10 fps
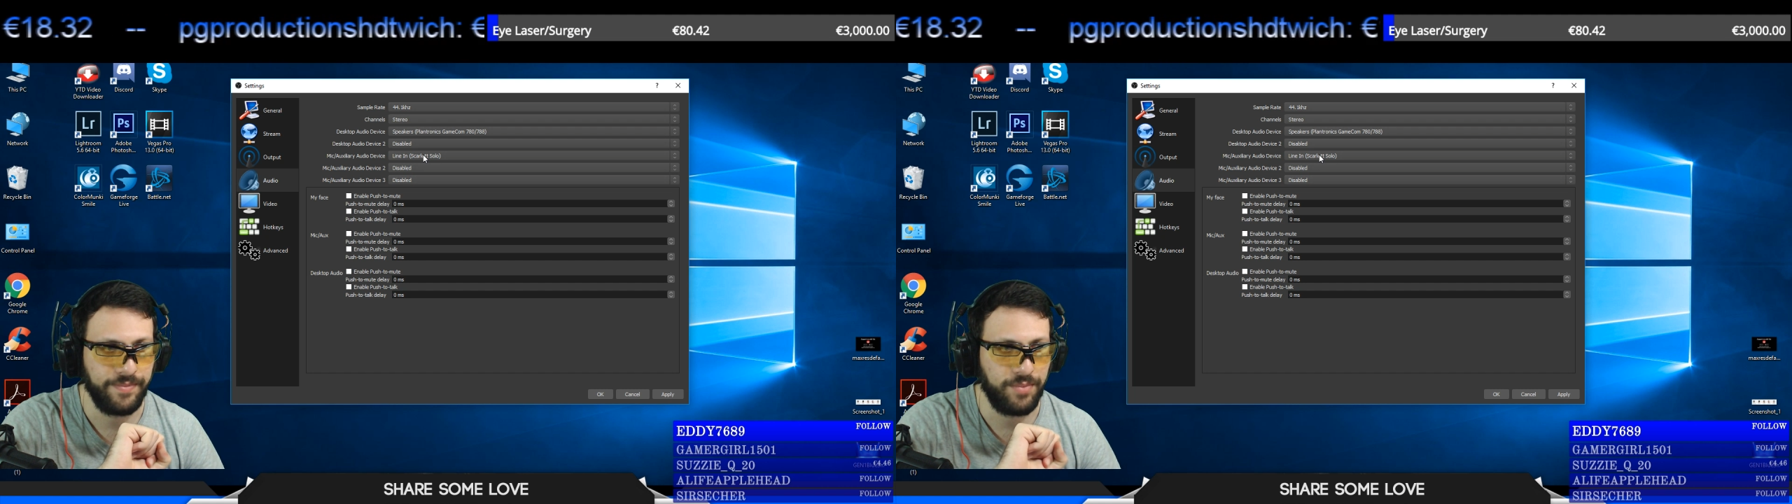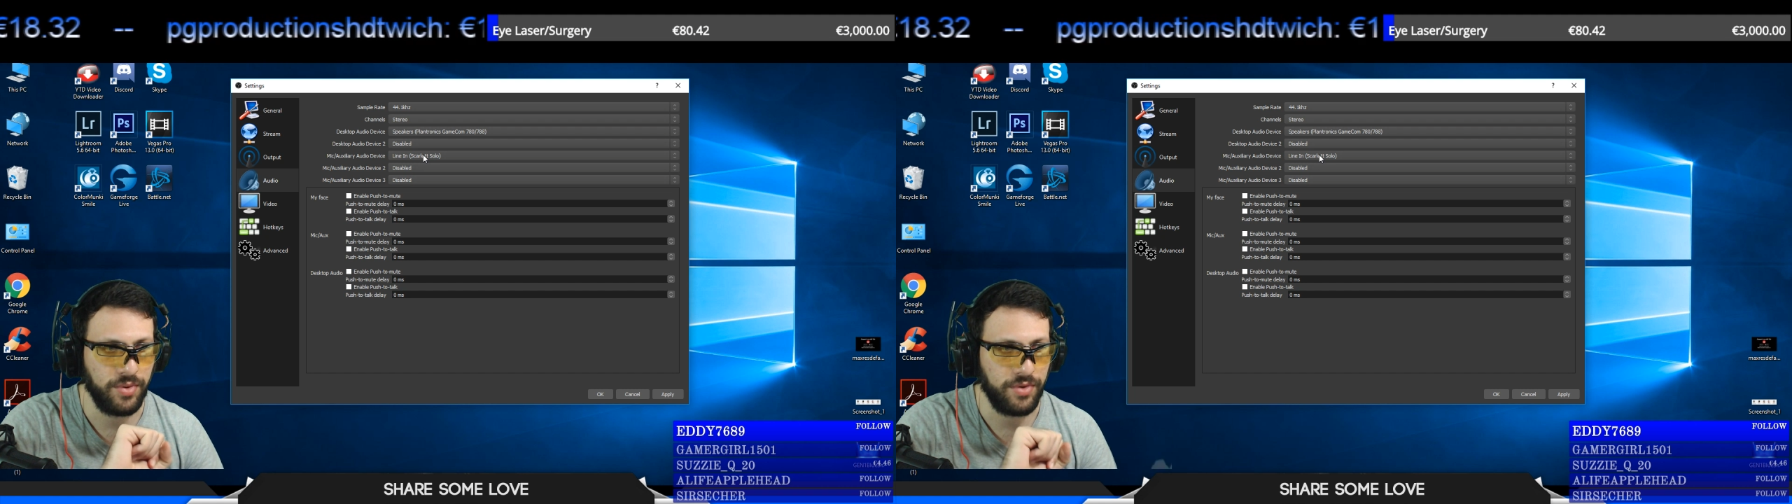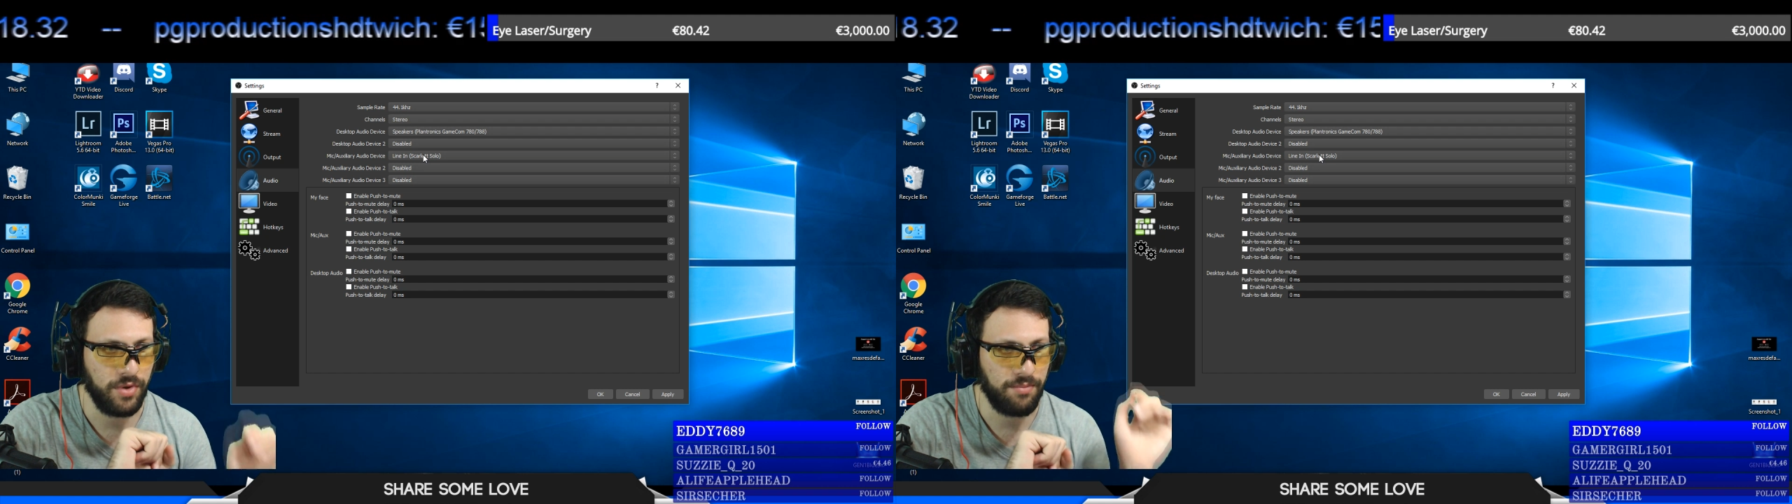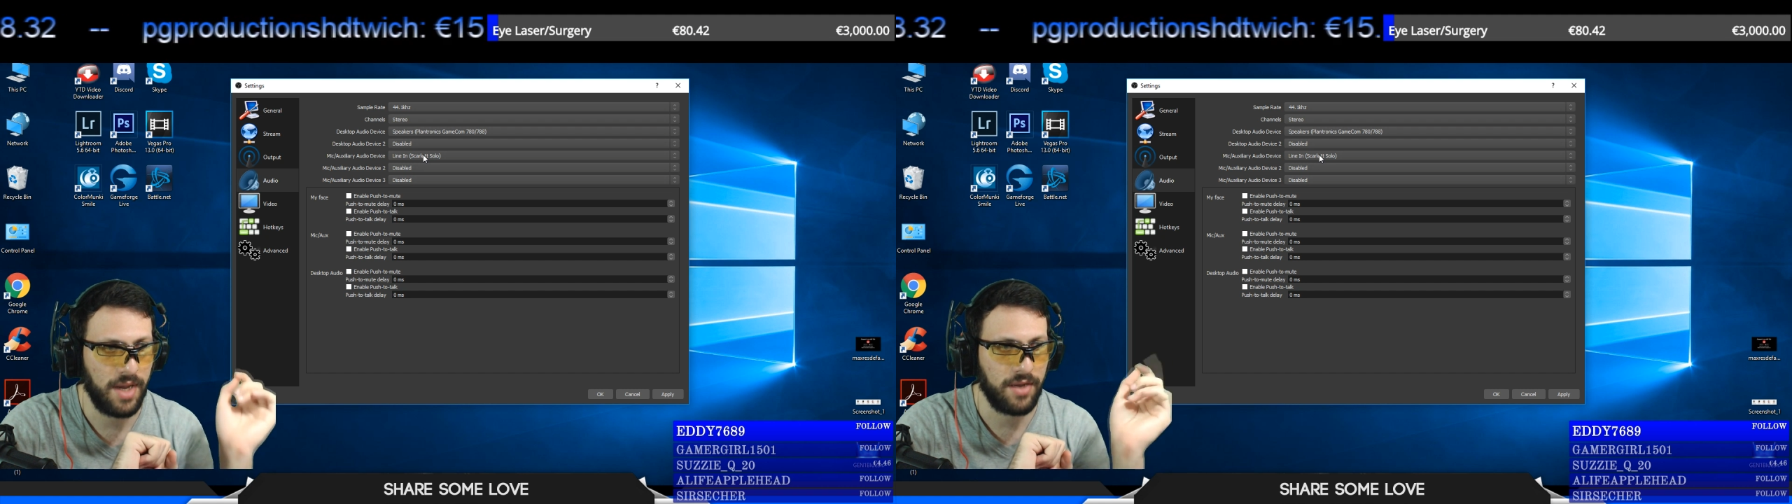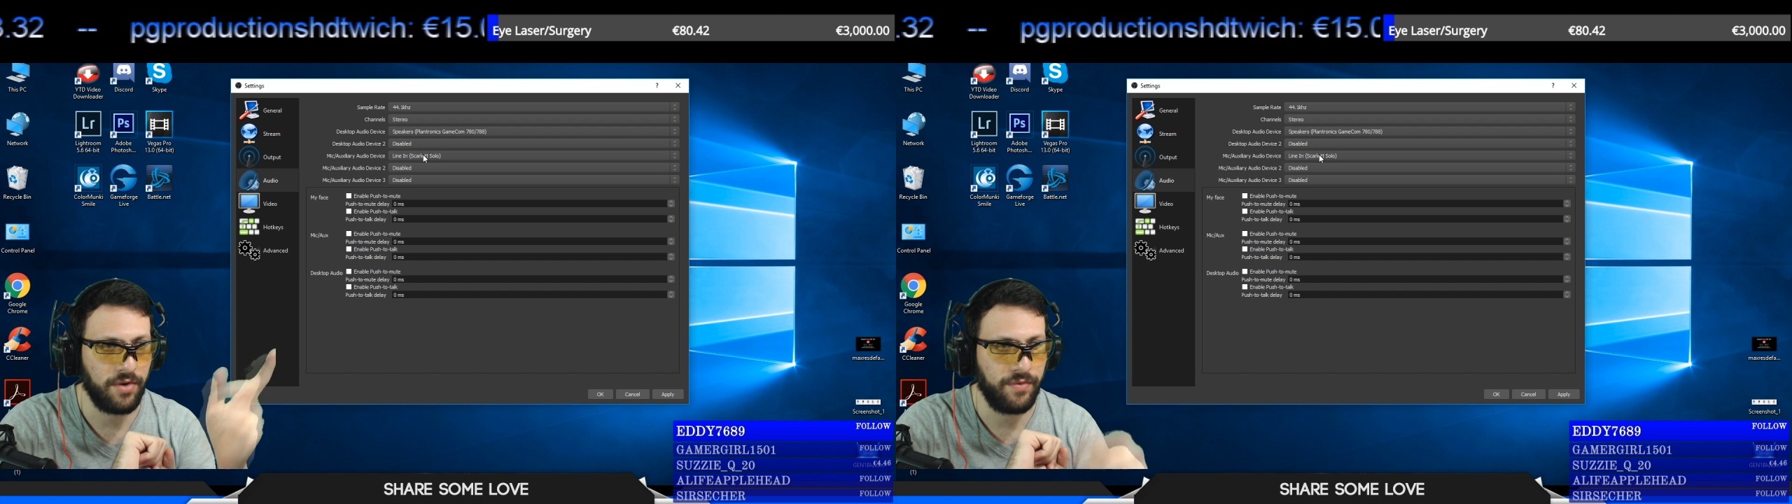put your
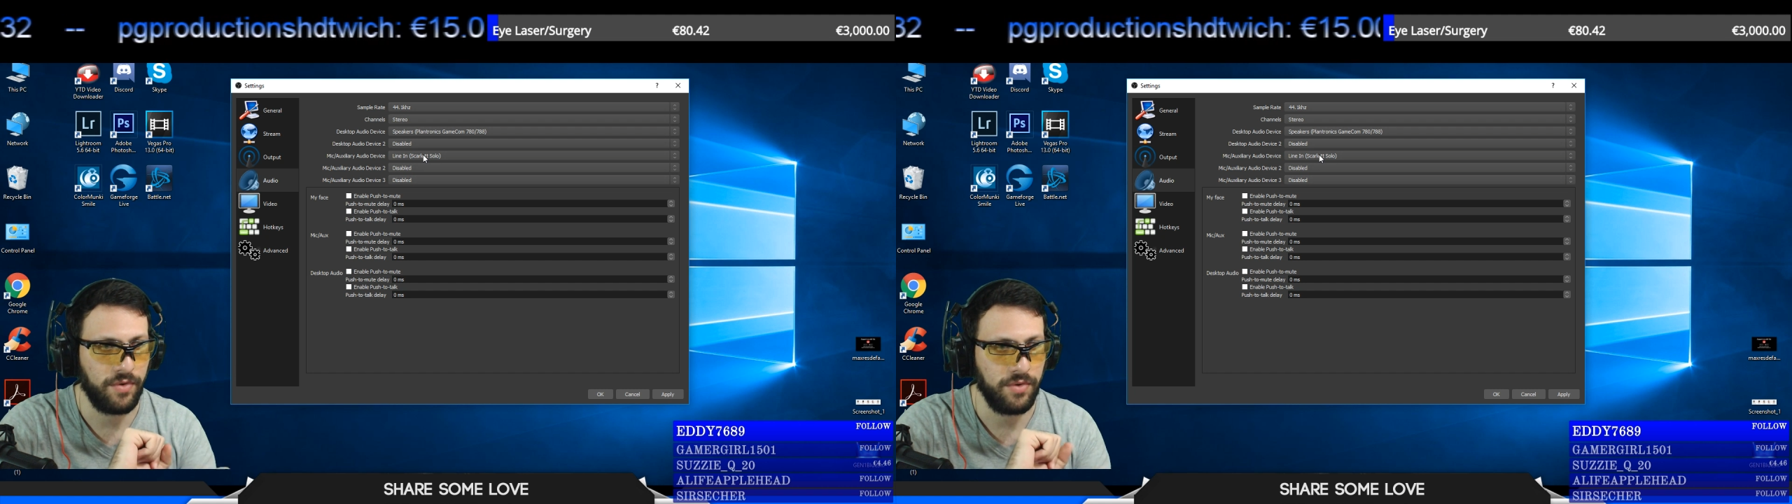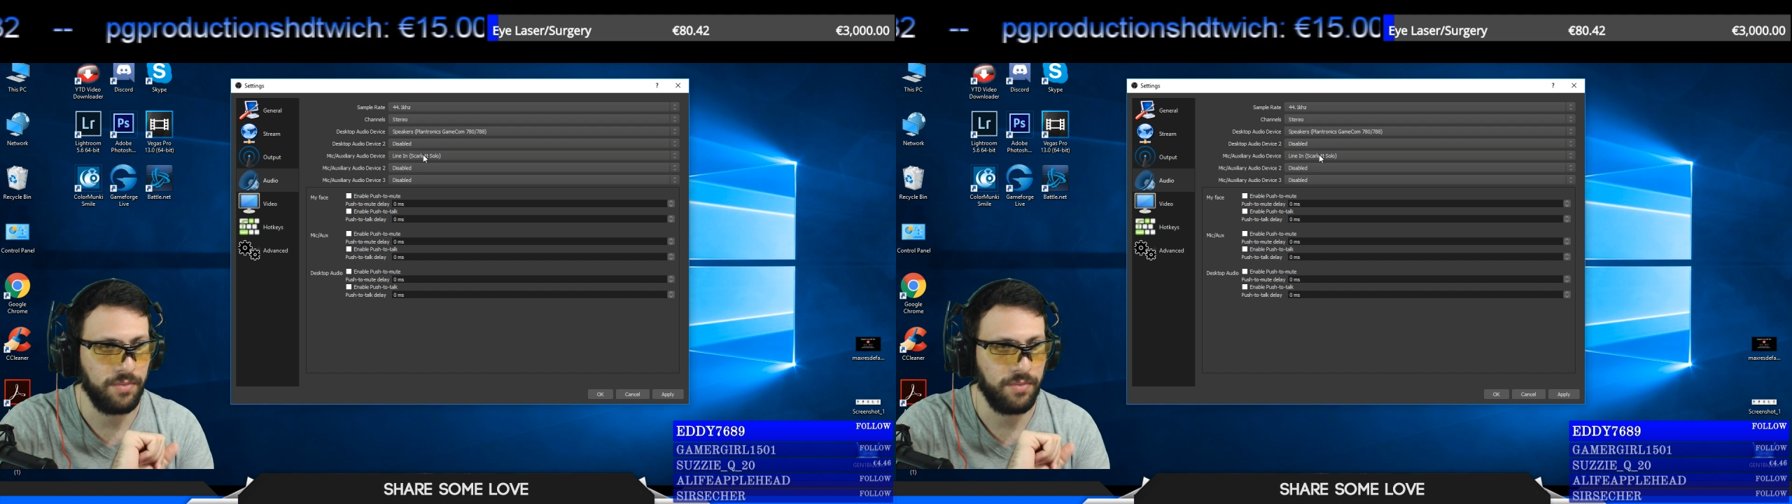microphone,